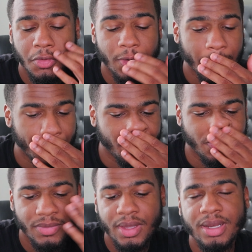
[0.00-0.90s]
Alright?
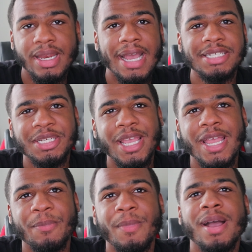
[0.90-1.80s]
Dash
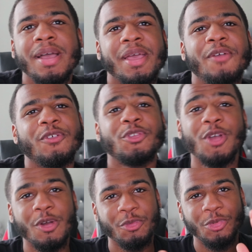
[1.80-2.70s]
cam. If you're
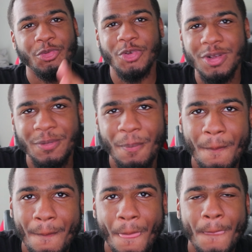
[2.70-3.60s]
driving a truck,
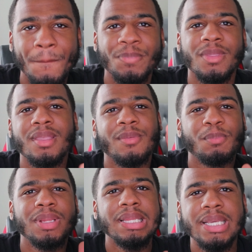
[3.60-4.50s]

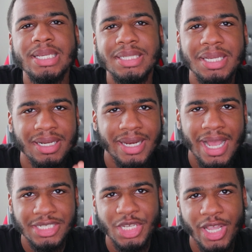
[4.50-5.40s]
please get a
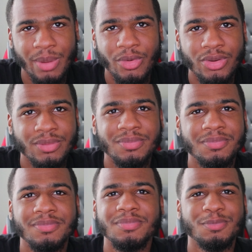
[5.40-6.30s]
dash camera.
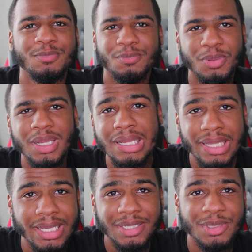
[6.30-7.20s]

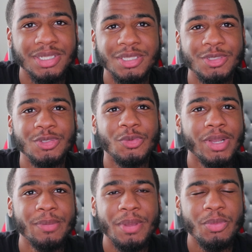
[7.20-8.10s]
Please, because the
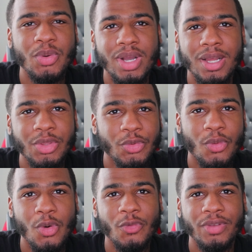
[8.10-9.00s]
way people cut you
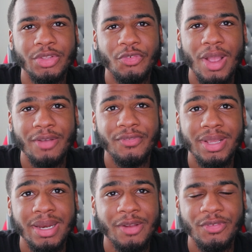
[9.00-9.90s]
off in
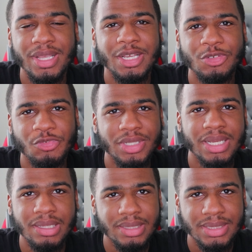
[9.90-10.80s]
traffic and everything is
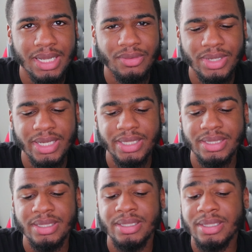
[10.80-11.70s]
ridiculous
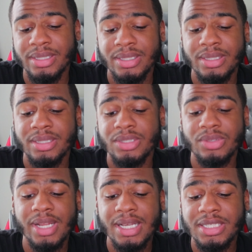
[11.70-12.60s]
nowadays. So
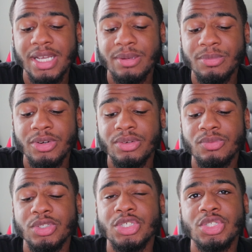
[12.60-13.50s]
dash camera
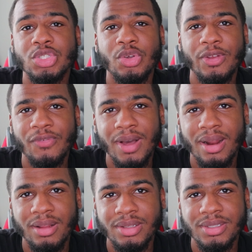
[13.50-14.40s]
was
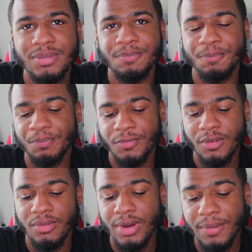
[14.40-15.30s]
$35.
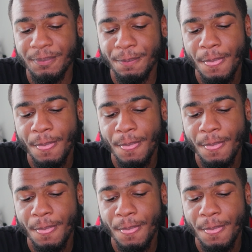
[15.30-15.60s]
Right?